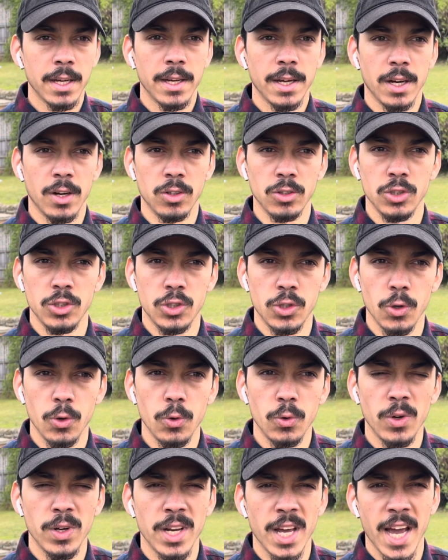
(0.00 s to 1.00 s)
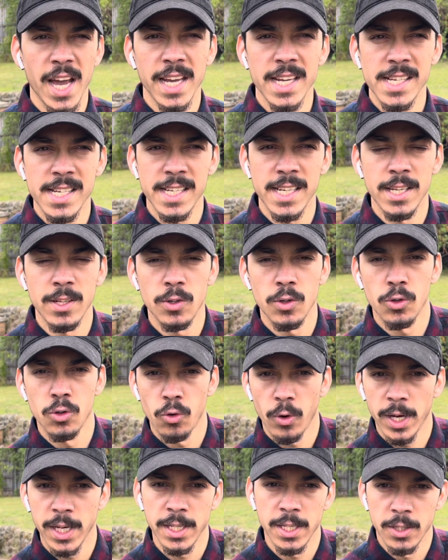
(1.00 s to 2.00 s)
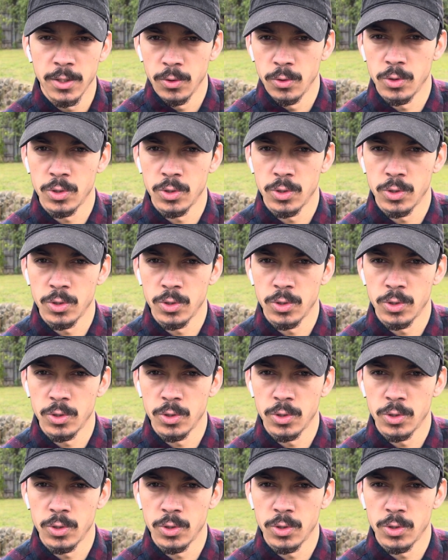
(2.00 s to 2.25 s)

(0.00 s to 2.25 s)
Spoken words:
on June 18 to 22.